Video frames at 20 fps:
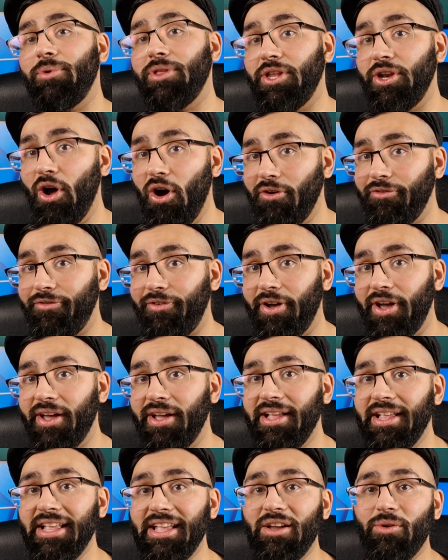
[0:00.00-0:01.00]
an offer,
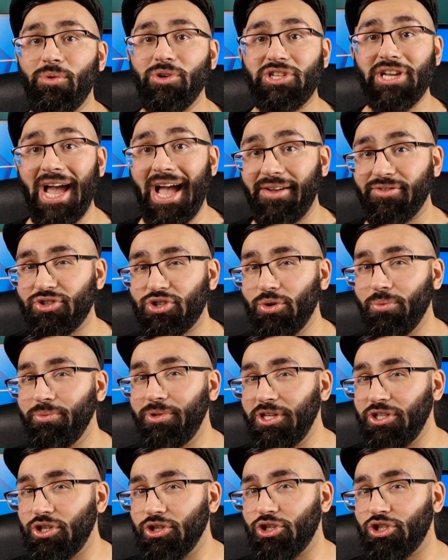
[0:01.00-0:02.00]
which I have
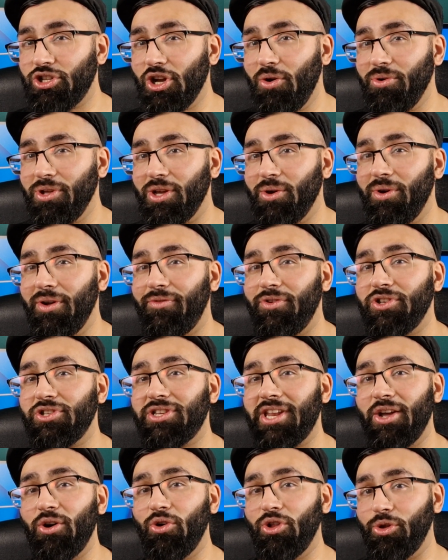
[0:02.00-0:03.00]
something to show you if you
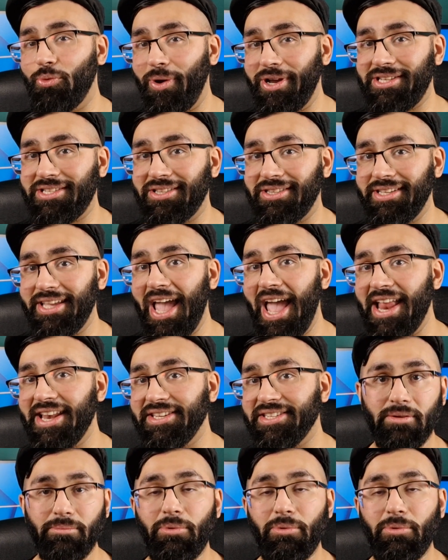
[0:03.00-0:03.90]
stay all the way till the end.